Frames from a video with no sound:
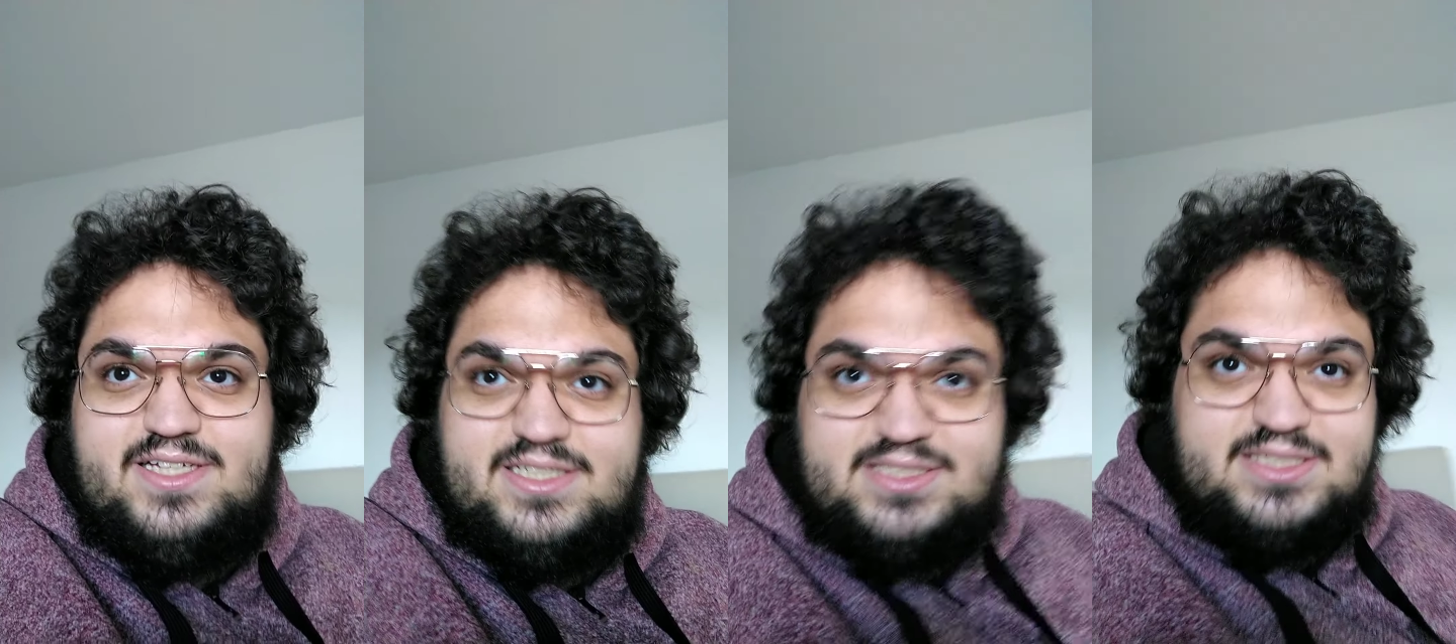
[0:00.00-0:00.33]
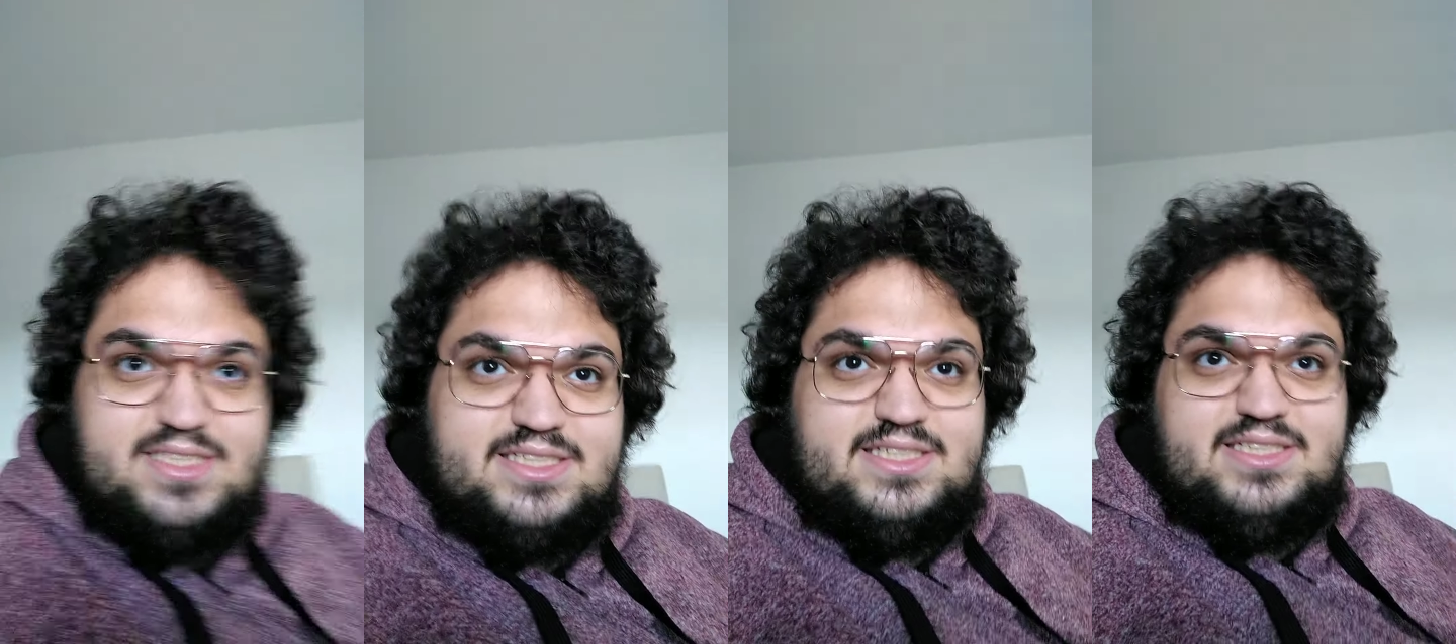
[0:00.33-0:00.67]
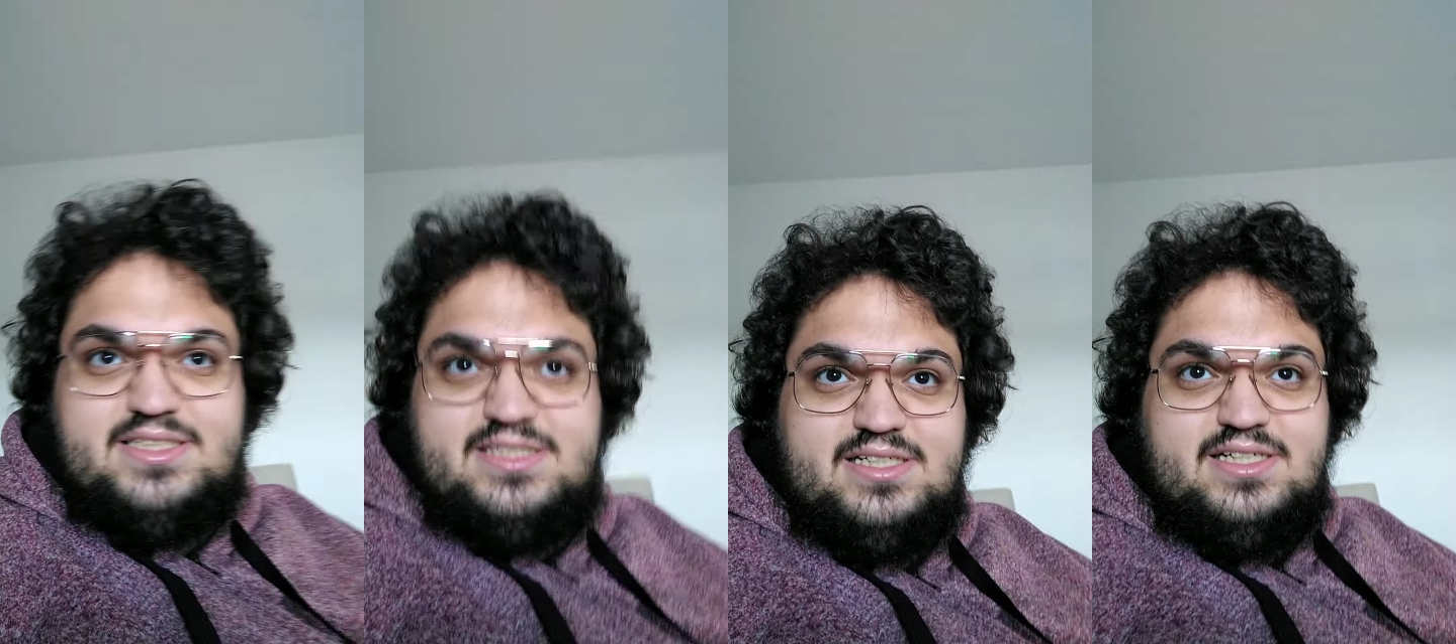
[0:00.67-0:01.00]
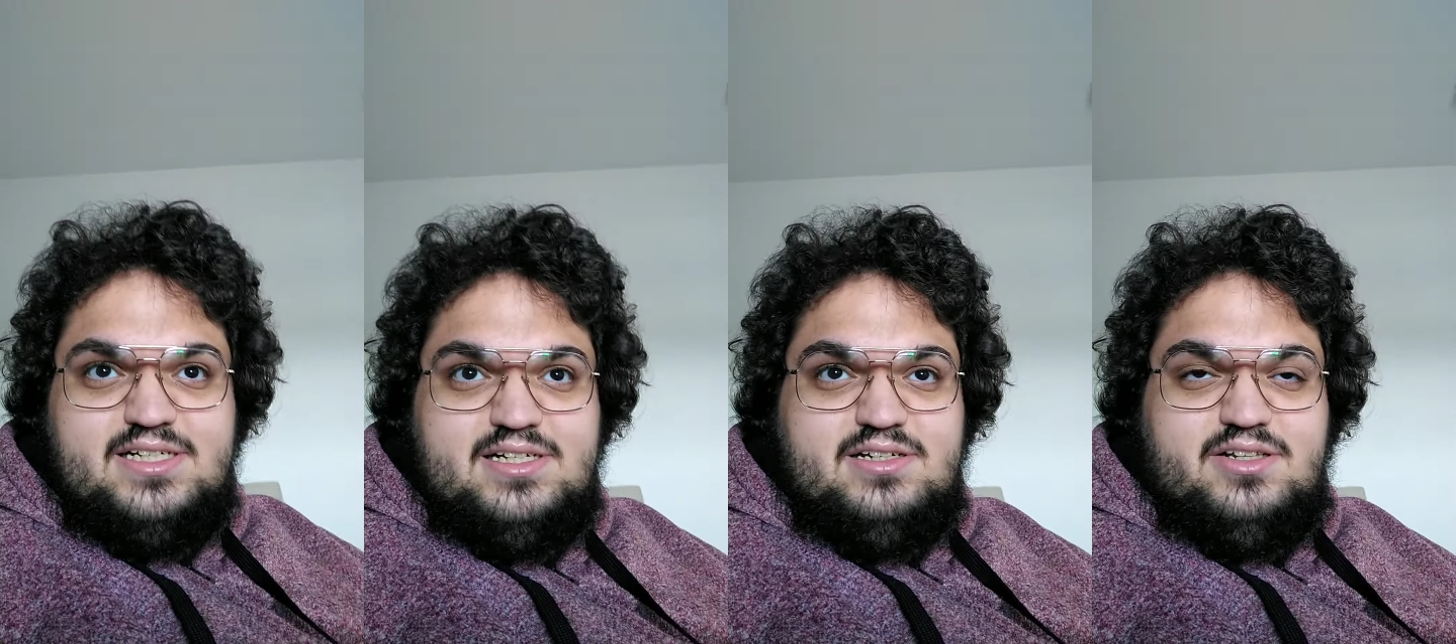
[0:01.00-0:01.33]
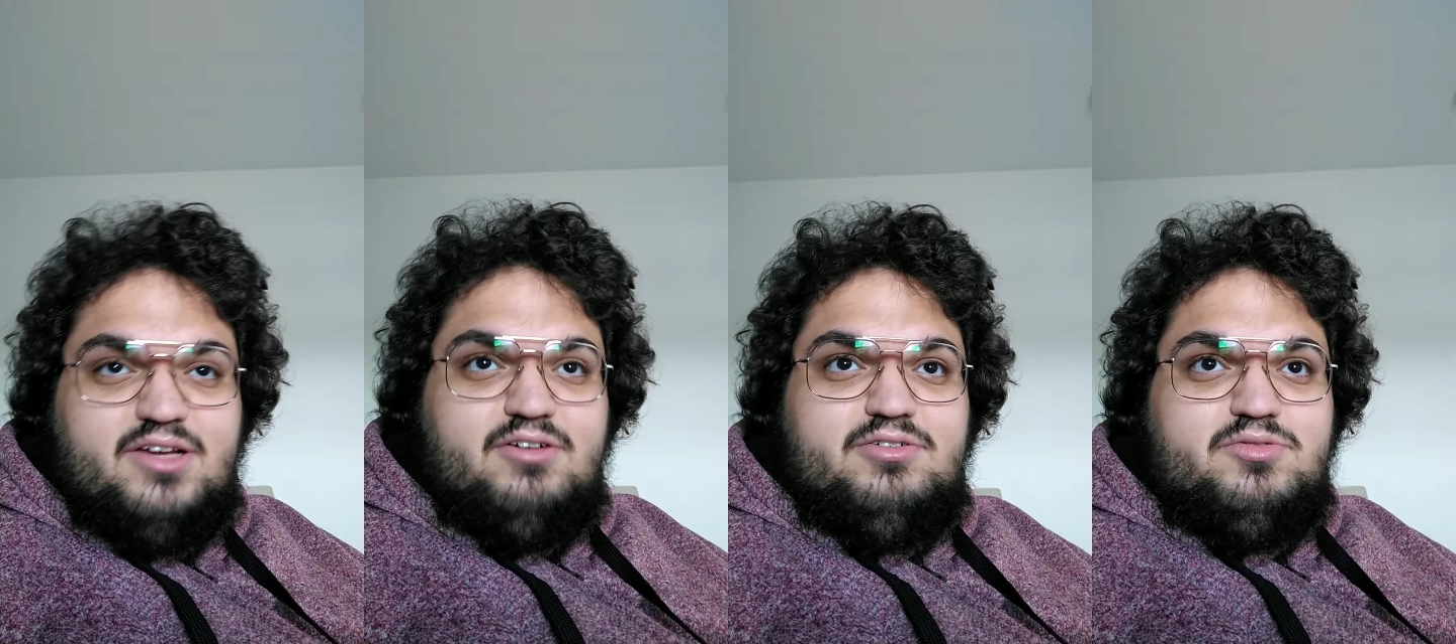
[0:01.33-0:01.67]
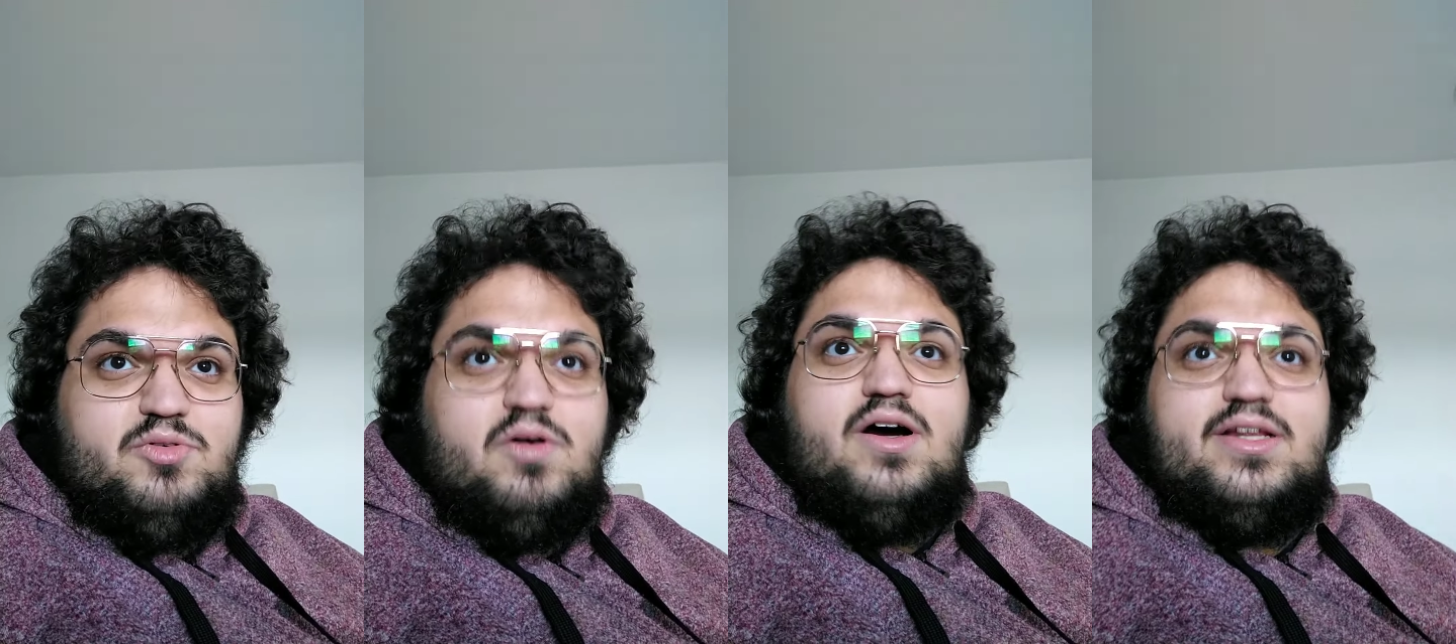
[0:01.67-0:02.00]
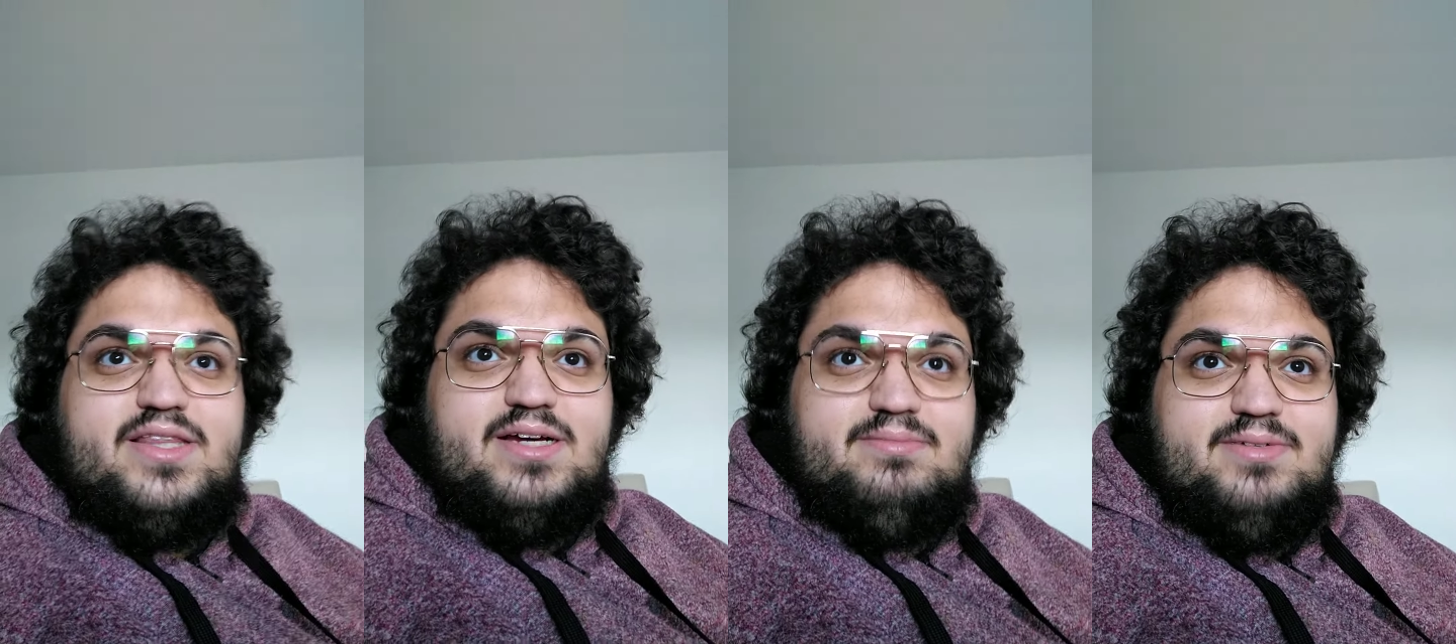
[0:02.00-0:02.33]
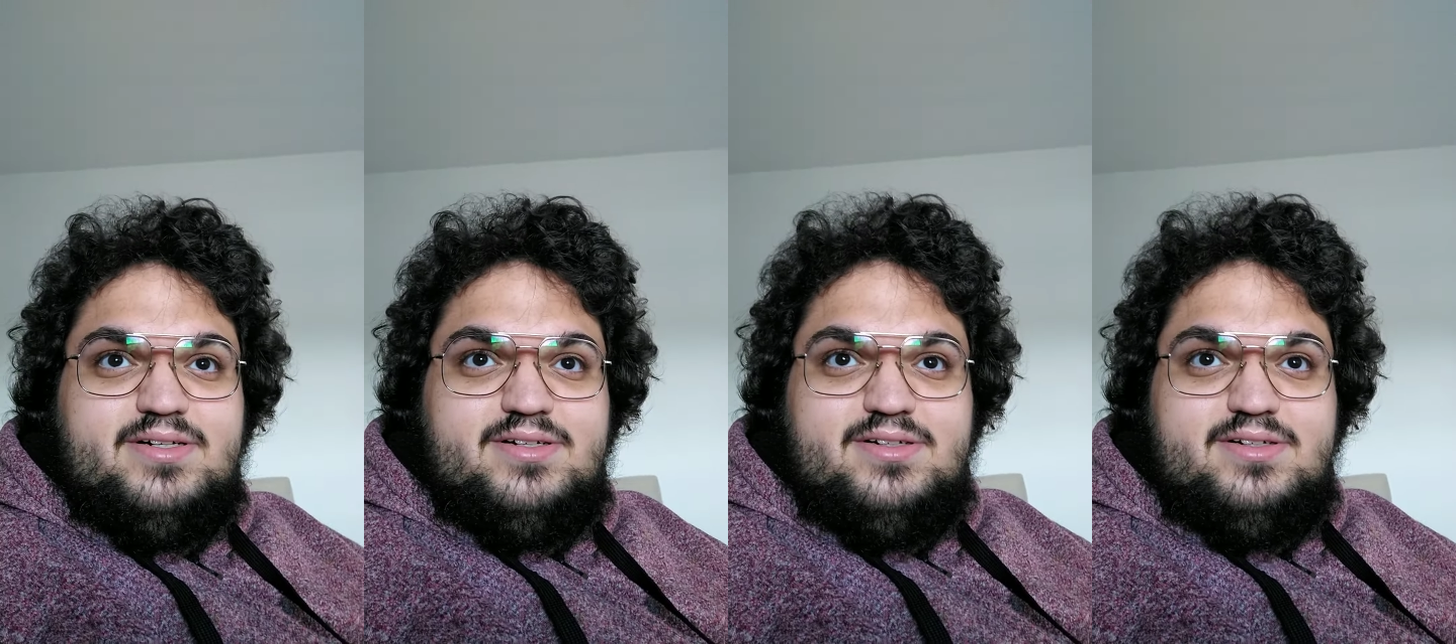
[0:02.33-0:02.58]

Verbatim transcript: exist, they'll want them.